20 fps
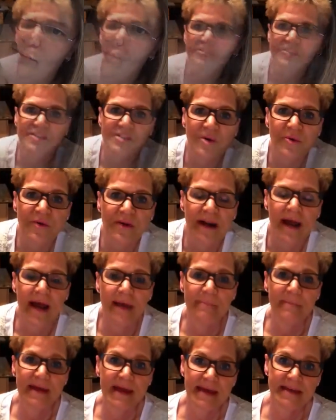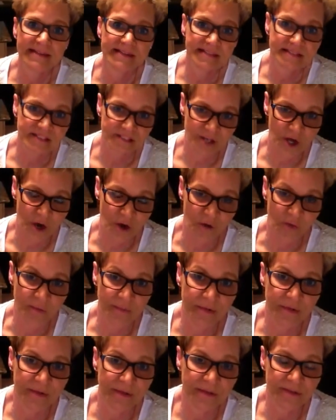So when I make
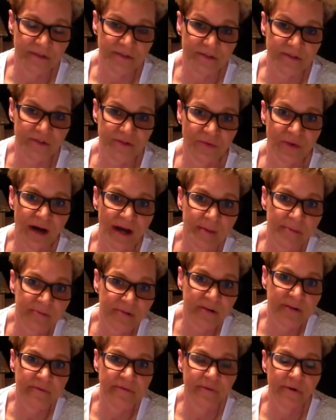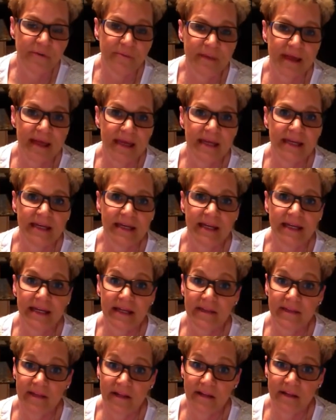soap, do I prefer making it
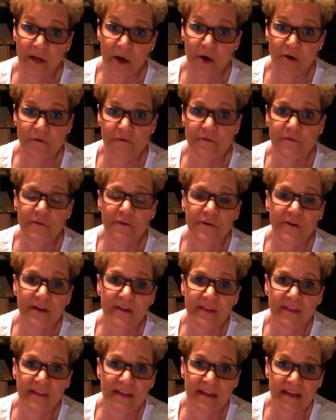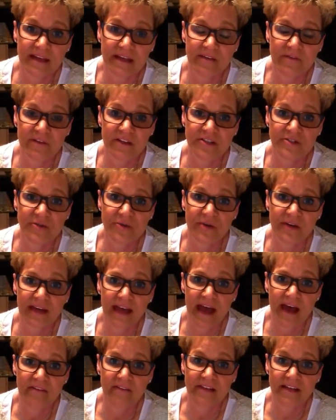in the loaf or in the individual
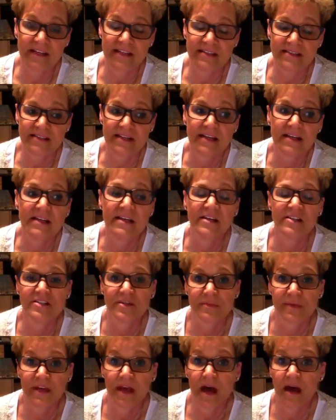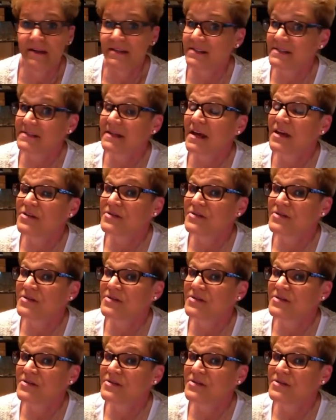cavities? To be honest, I